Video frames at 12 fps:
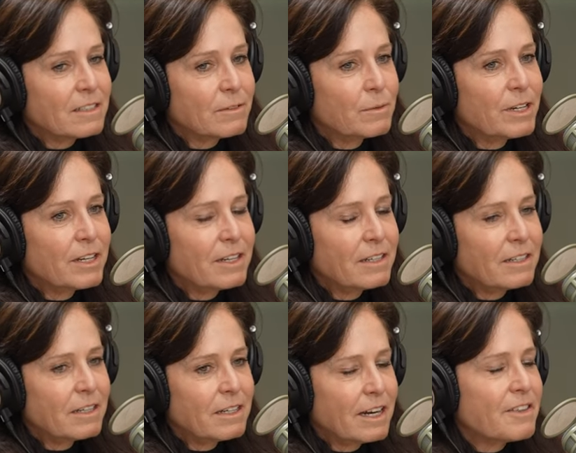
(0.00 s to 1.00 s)

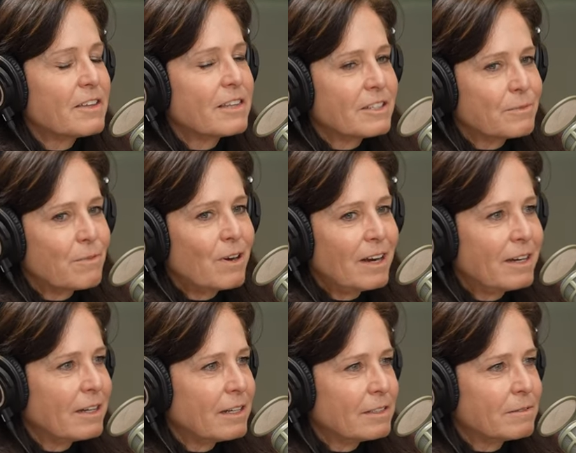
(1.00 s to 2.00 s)
when and I think that's
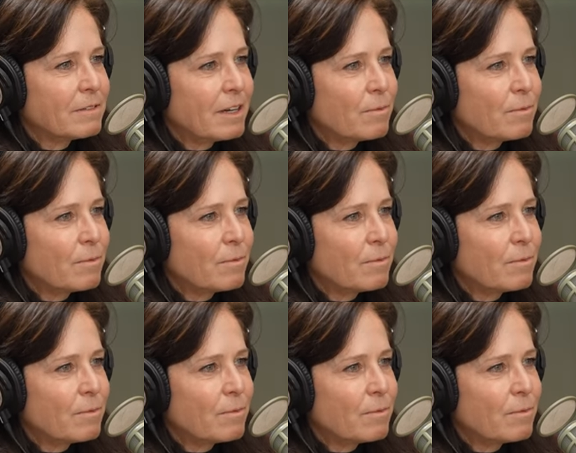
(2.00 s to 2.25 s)
why I